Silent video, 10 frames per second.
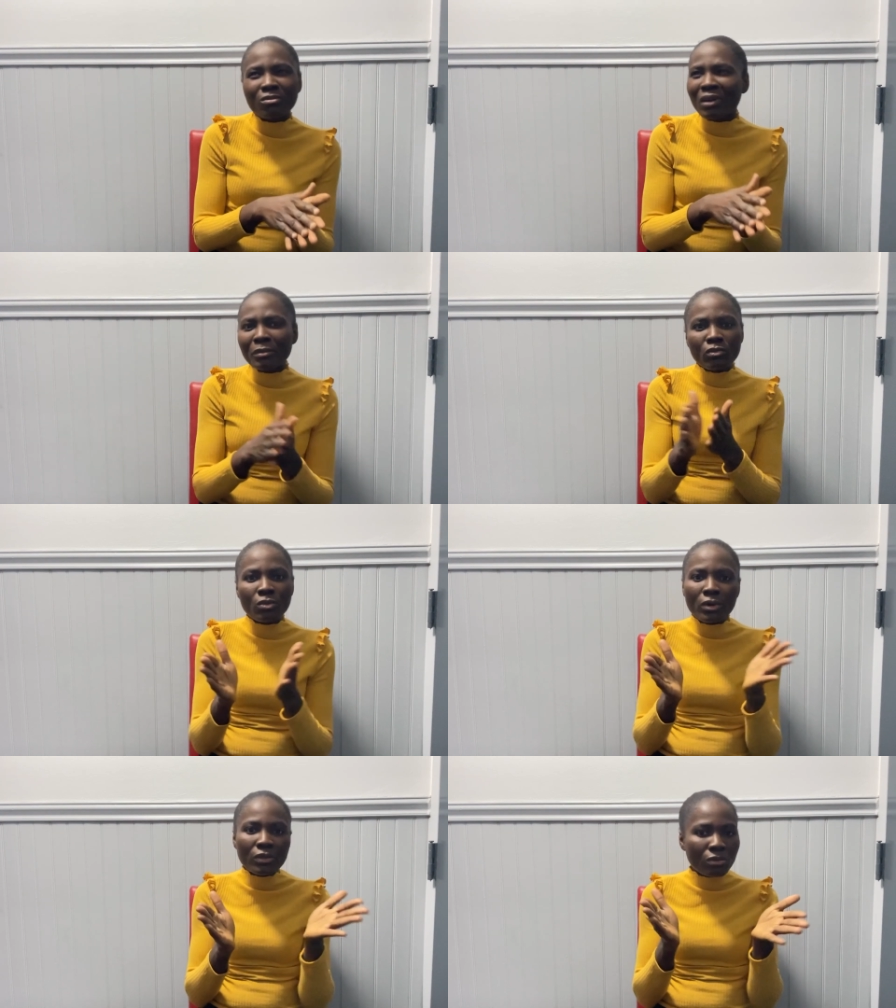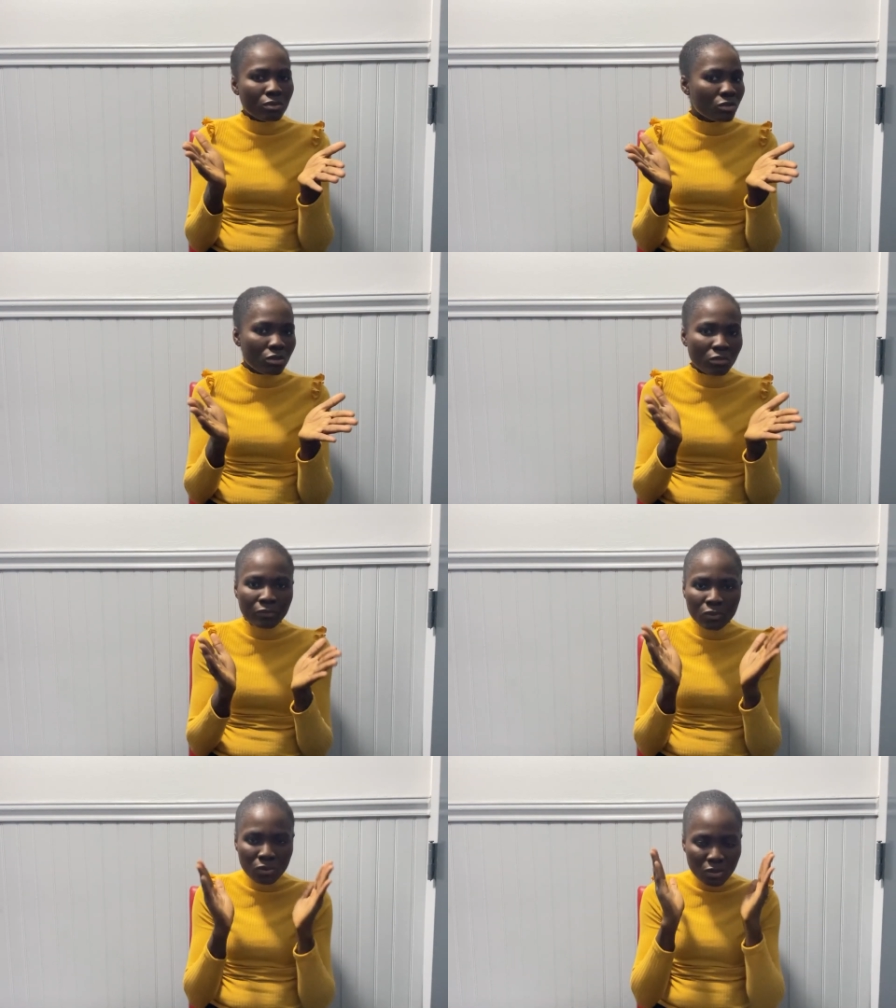I mean, we went through some
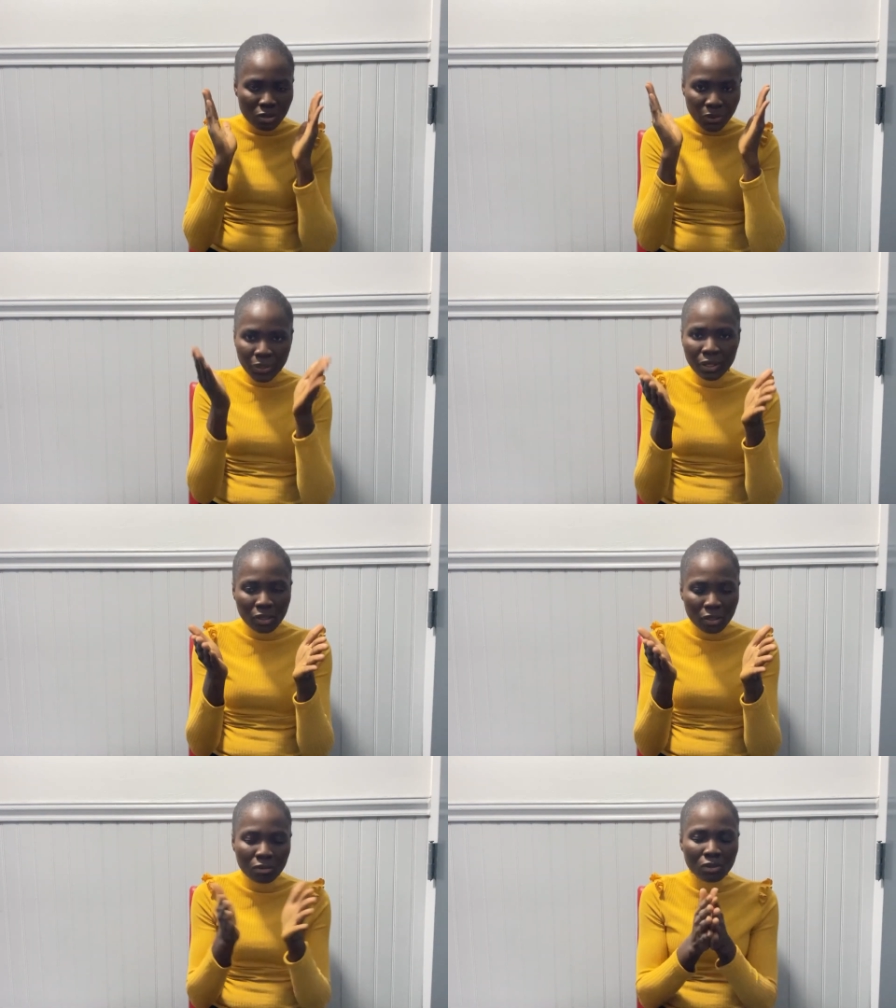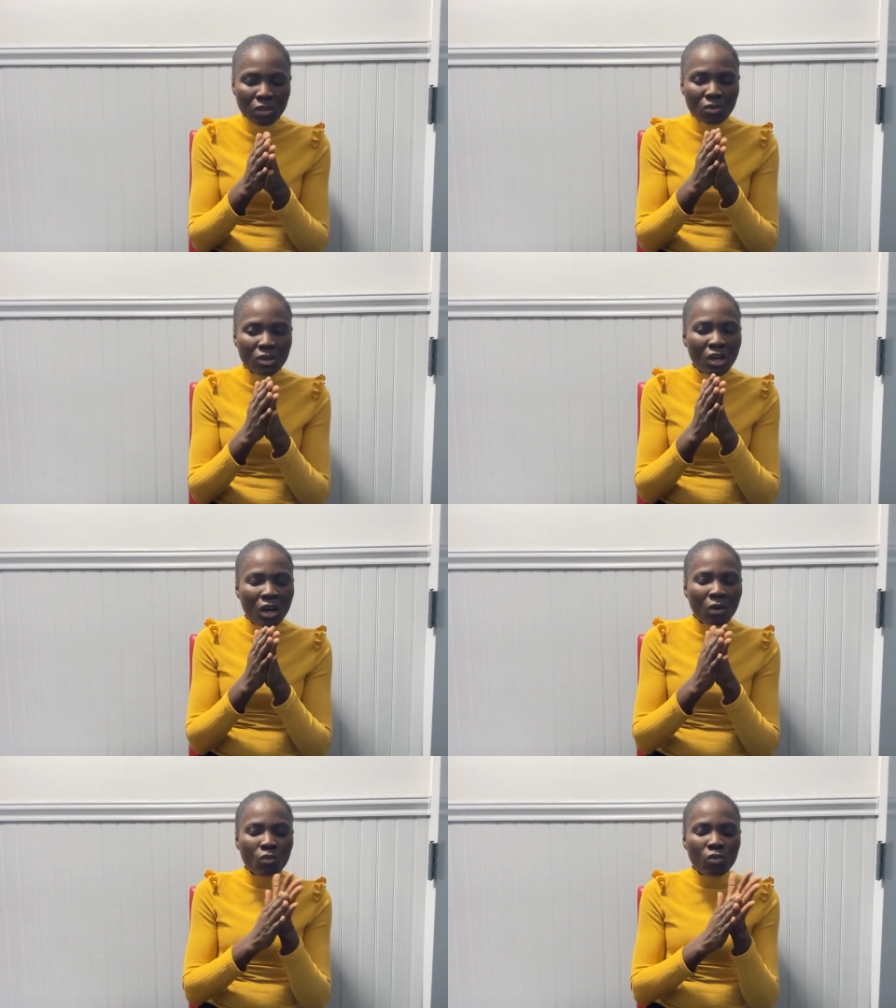of those thinking, okay,
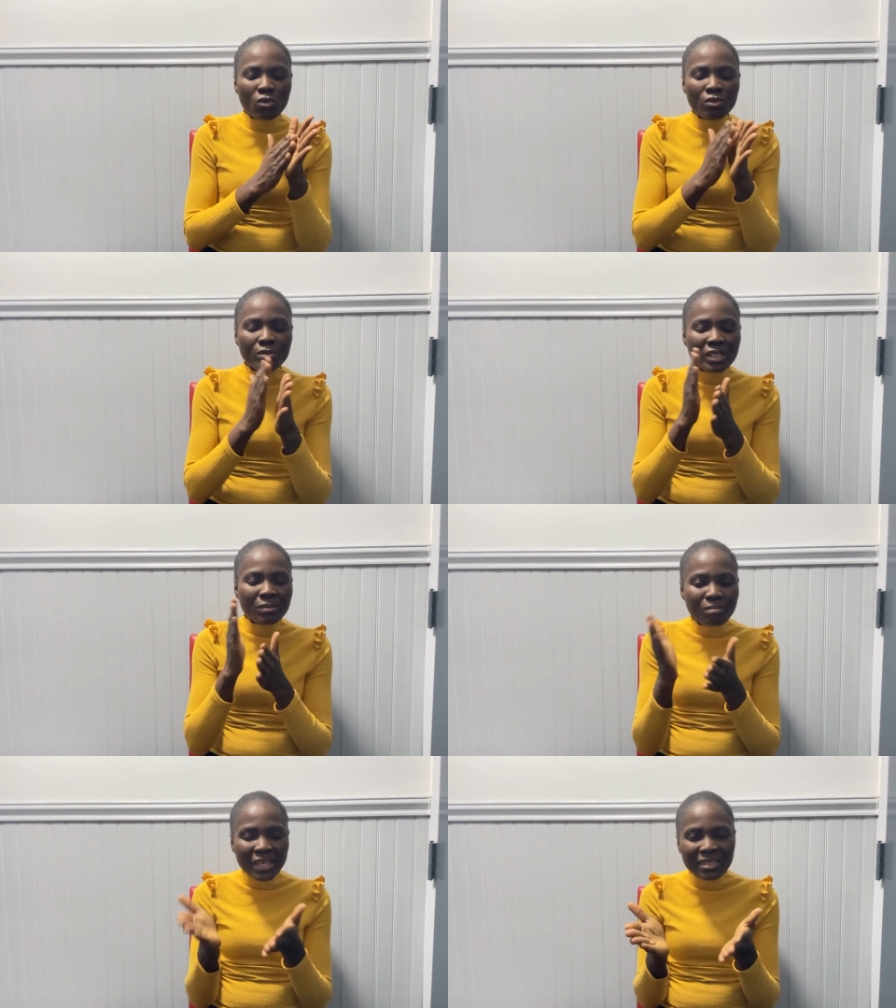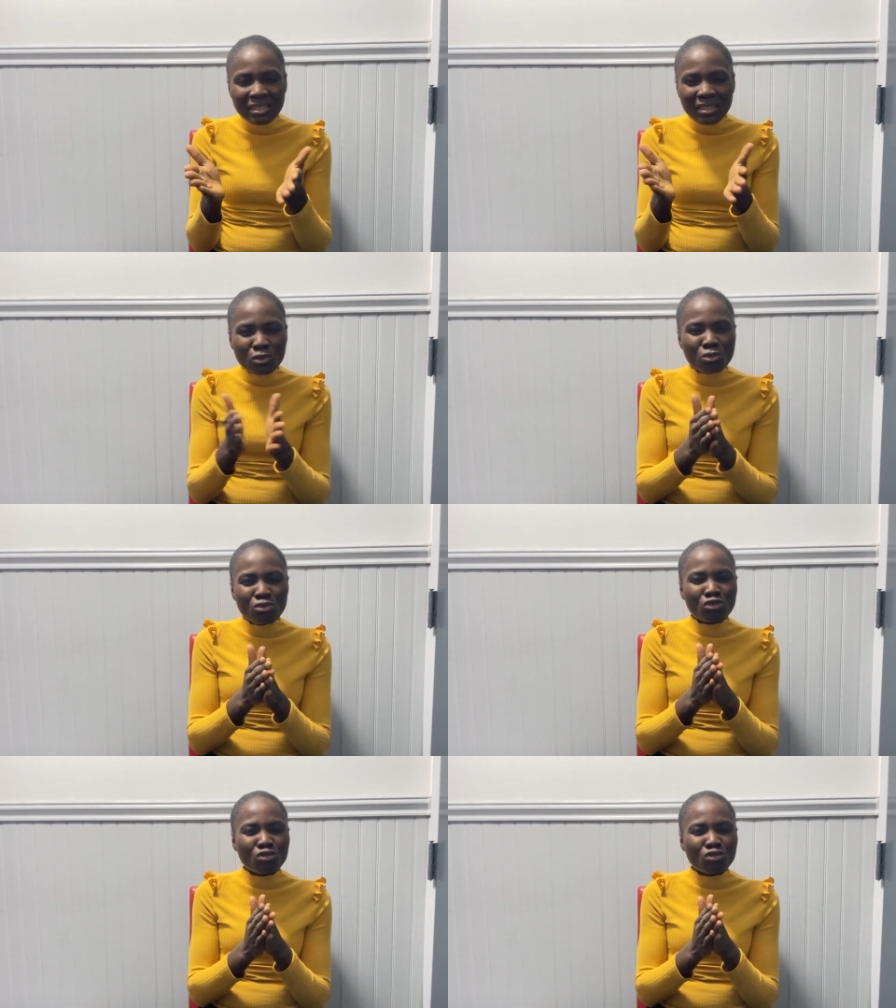what would be the best thing to do?